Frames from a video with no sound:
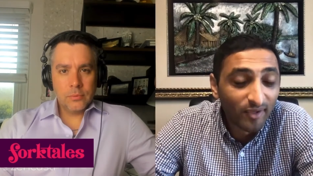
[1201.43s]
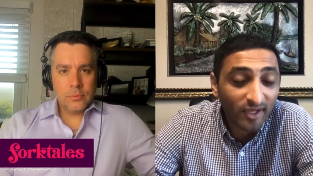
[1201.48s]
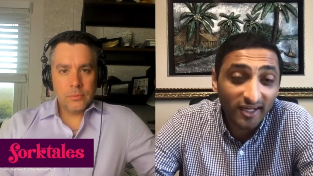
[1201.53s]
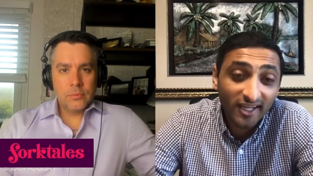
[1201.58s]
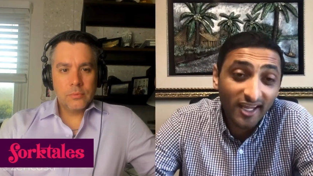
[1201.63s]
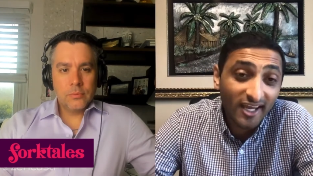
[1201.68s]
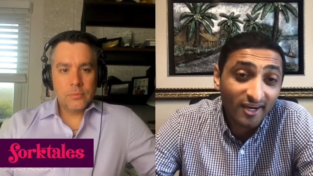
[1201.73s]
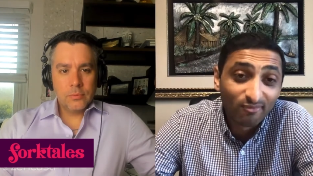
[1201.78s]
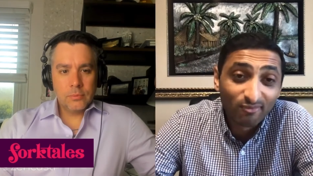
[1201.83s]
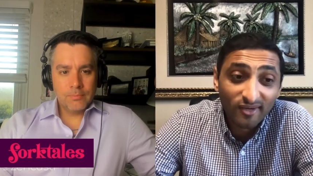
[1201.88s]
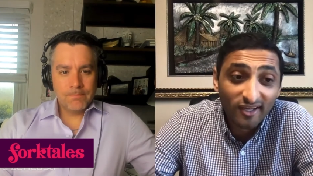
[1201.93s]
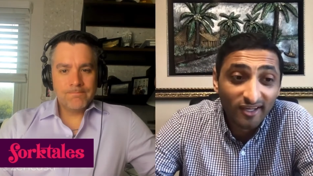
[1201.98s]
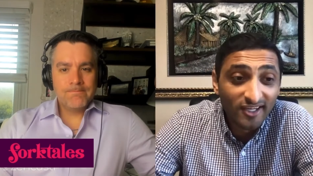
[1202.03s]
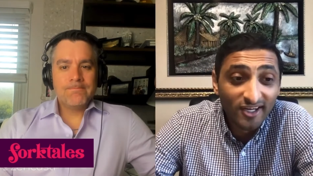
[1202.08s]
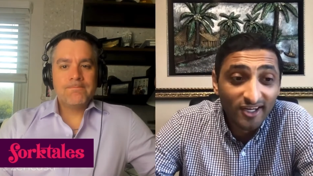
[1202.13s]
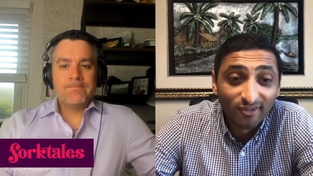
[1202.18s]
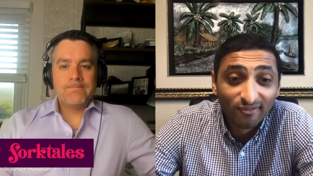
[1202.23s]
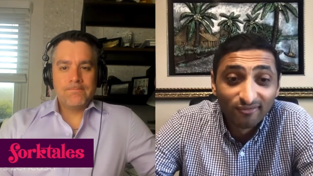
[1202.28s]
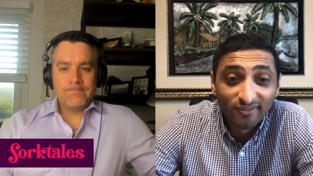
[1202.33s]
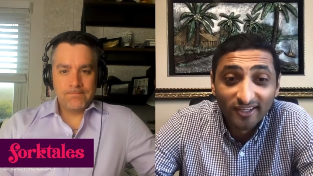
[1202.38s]
Speaker 1: but again, we, you
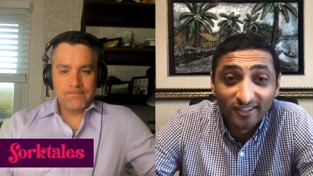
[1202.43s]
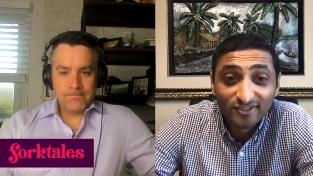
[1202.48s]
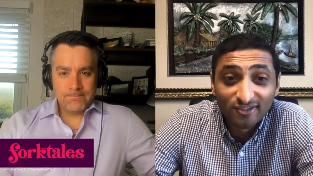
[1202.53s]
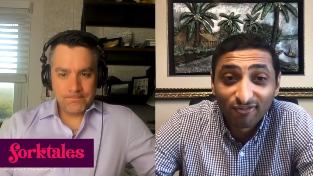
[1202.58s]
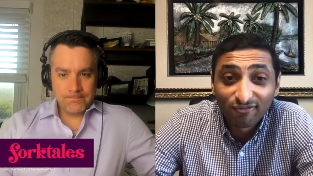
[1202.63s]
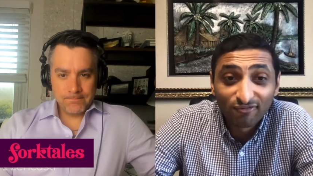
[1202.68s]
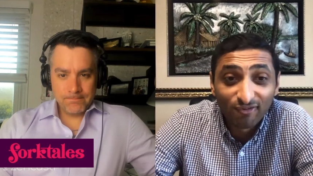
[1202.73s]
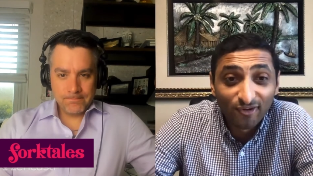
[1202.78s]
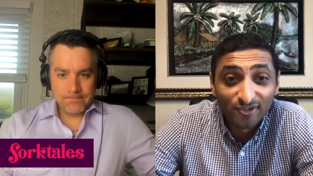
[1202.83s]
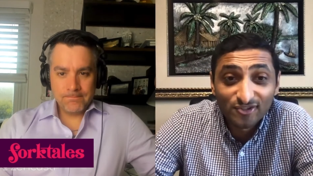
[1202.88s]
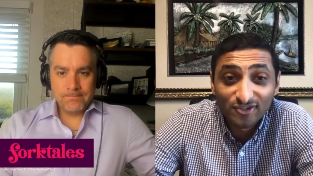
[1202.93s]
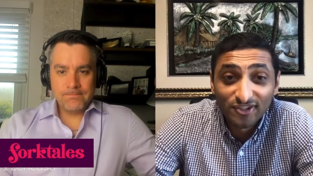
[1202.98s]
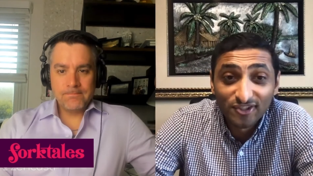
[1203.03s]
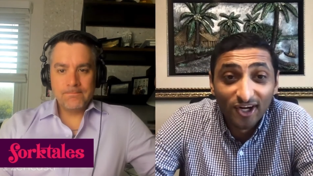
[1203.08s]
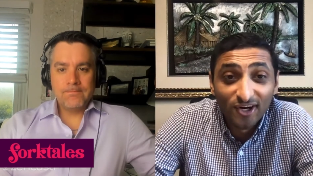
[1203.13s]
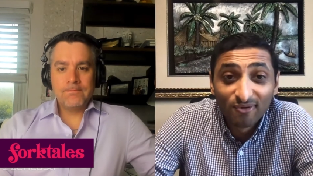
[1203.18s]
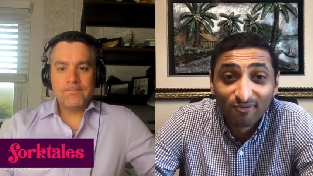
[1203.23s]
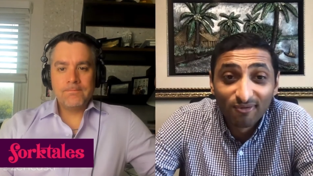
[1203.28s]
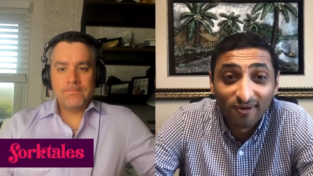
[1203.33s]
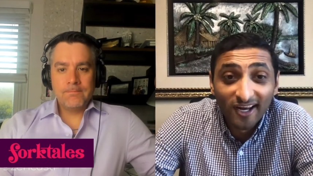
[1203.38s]
know, it's our first
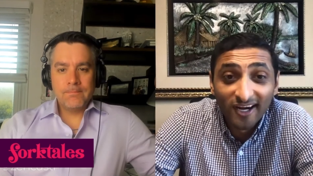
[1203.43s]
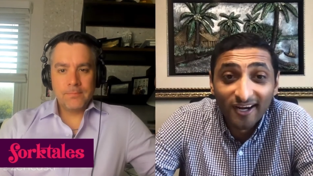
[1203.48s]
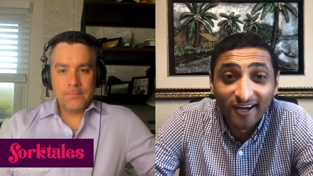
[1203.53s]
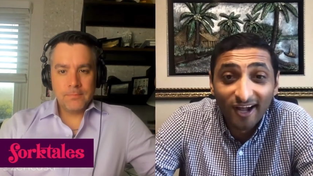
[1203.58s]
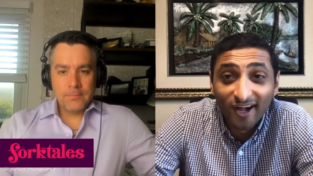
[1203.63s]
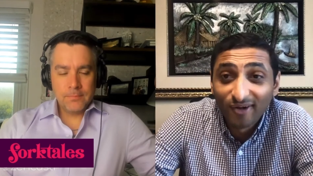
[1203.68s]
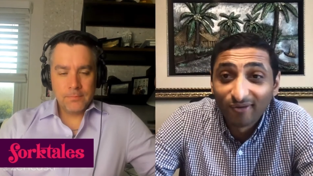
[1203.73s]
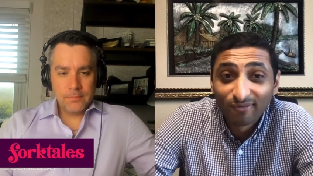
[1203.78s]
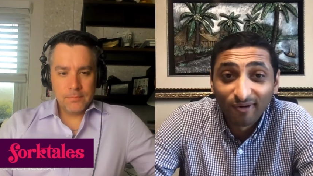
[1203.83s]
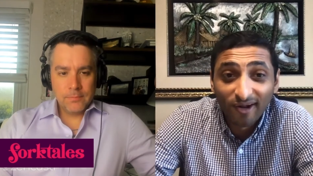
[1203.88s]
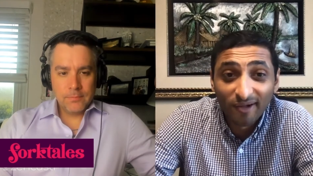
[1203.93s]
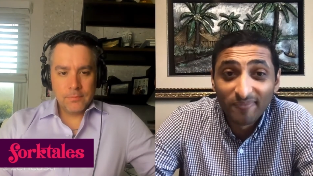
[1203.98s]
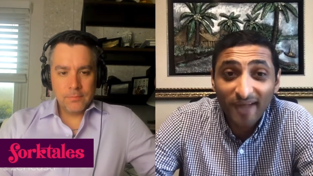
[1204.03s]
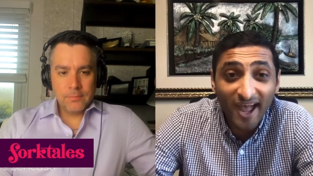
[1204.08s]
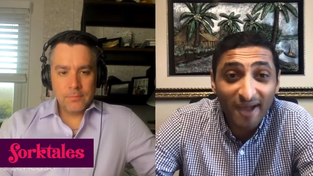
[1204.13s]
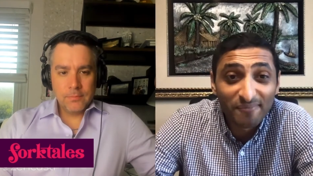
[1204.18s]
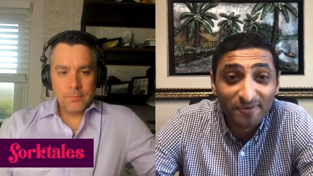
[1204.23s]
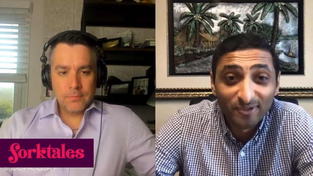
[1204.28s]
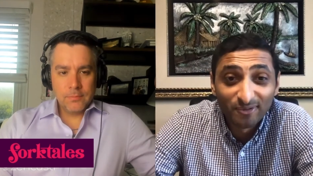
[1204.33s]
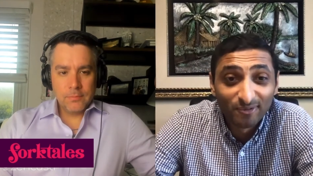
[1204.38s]
go, and i am
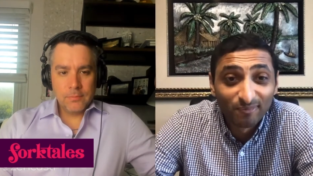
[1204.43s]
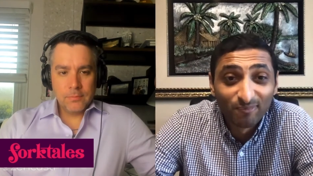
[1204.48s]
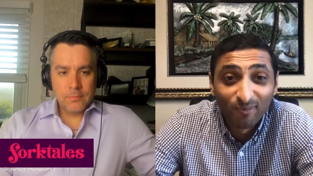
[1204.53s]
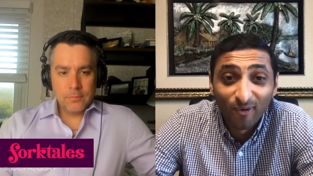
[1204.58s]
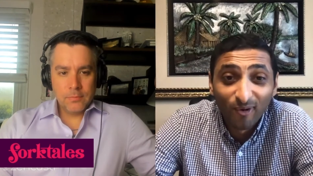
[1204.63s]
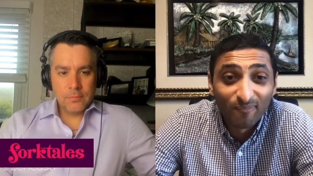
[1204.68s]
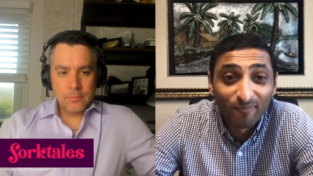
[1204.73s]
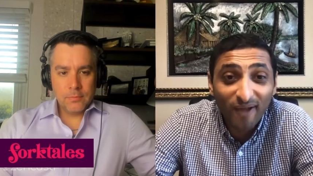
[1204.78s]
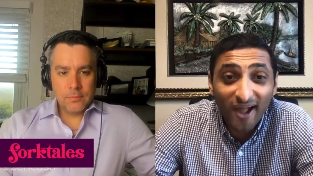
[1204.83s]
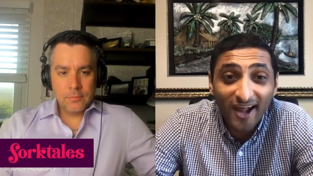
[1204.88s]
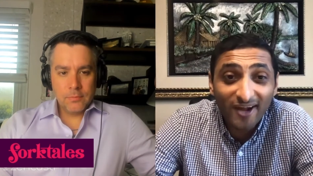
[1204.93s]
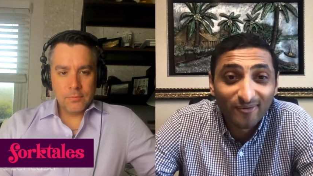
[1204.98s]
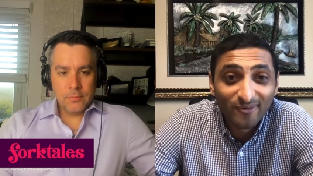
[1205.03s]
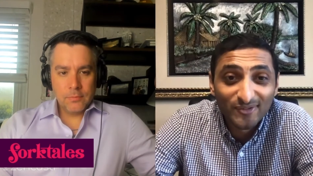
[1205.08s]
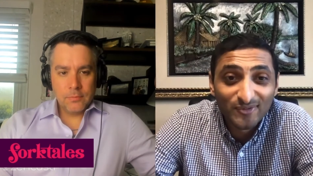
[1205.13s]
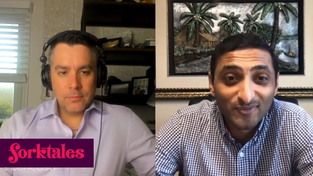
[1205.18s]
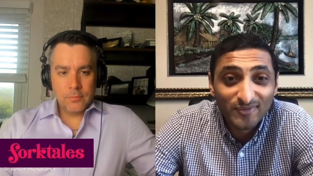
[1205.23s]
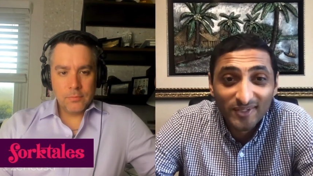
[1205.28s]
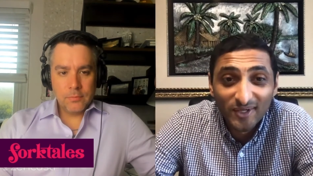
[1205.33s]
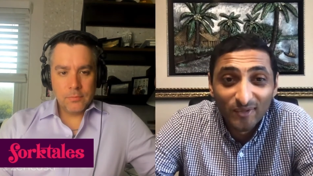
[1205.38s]
happy to report back
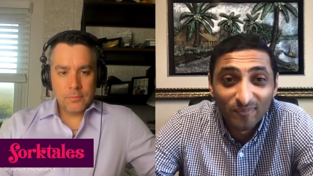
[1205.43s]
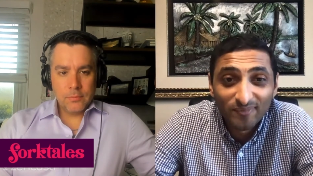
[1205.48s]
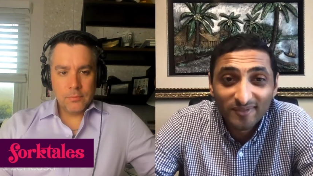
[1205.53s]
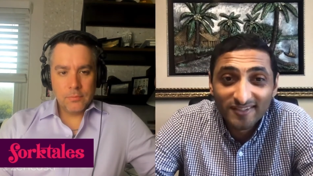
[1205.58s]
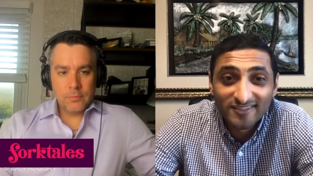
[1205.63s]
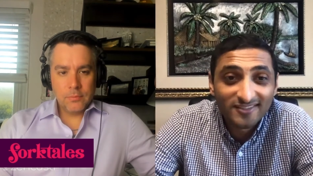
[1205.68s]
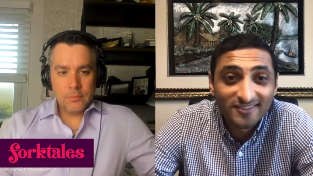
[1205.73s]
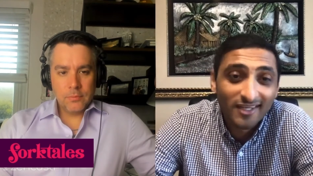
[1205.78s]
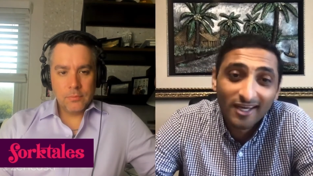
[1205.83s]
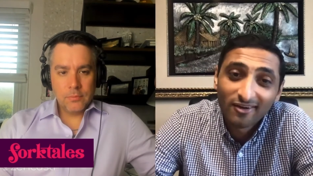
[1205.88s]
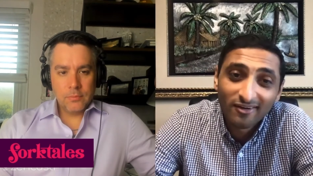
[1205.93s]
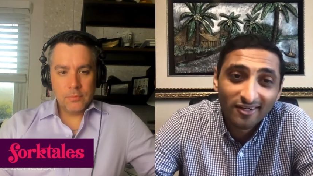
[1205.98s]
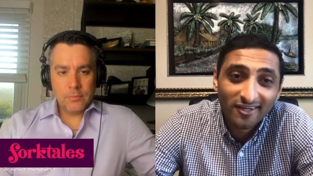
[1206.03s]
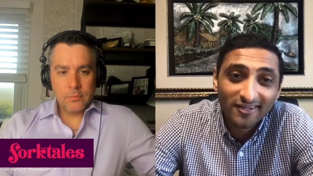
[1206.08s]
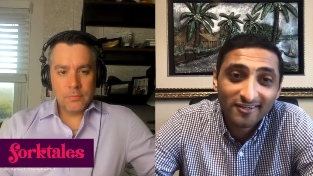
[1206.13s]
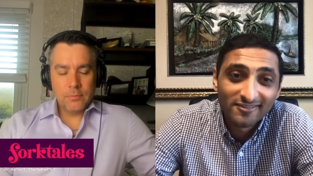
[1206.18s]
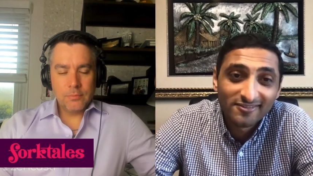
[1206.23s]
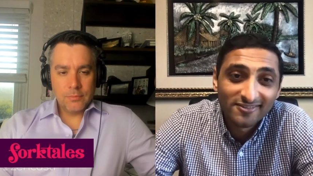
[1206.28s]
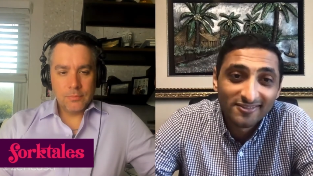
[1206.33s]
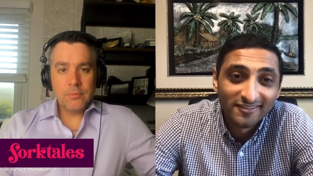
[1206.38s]
once we open and see how it
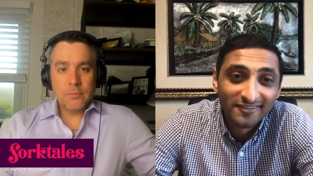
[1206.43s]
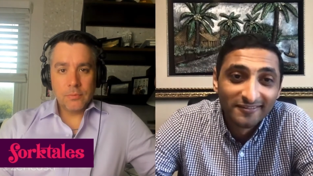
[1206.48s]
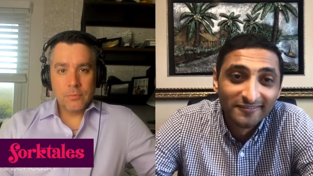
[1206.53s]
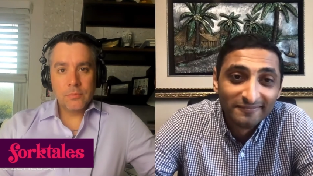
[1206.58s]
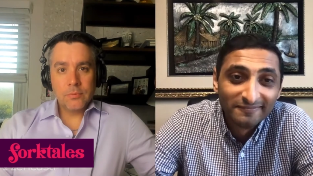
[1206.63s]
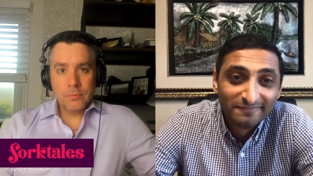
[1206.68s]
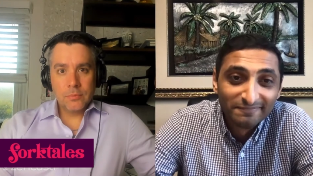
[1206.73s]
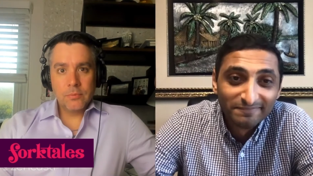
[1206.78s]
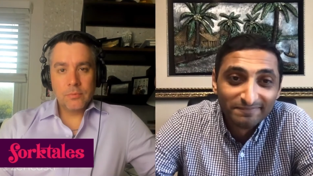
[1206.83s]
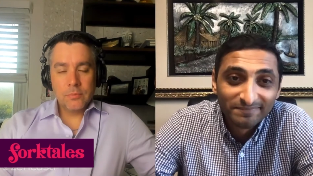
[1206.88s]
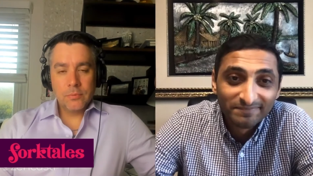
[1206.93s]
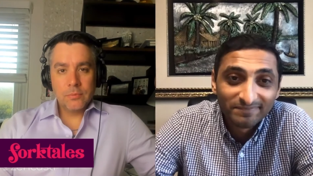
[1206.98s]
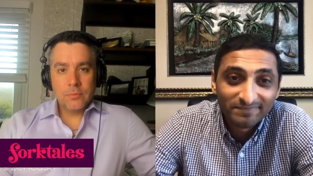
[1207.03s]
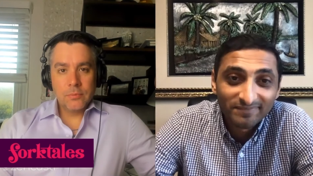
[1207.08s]
goes.